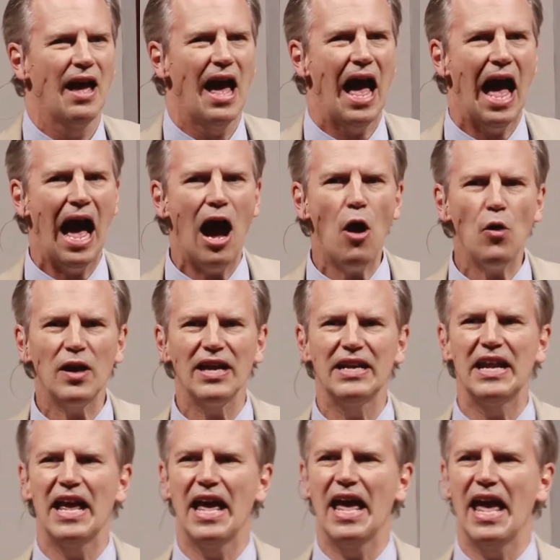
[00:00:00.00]
How
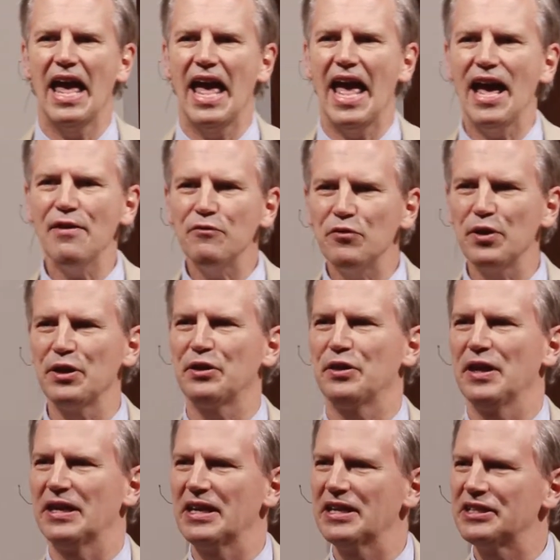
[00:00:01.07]
can
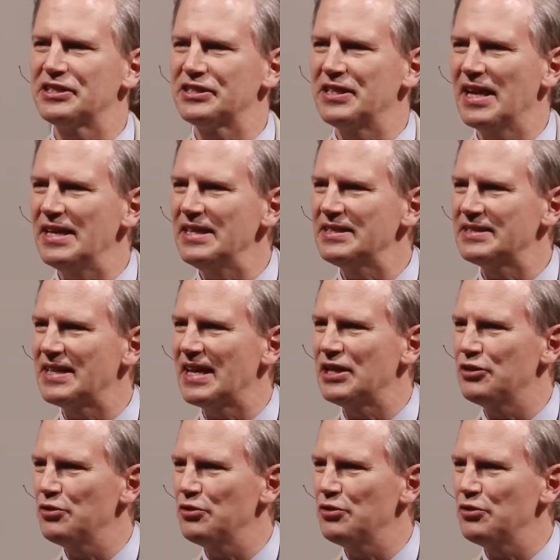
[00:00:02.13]
everything in a steady state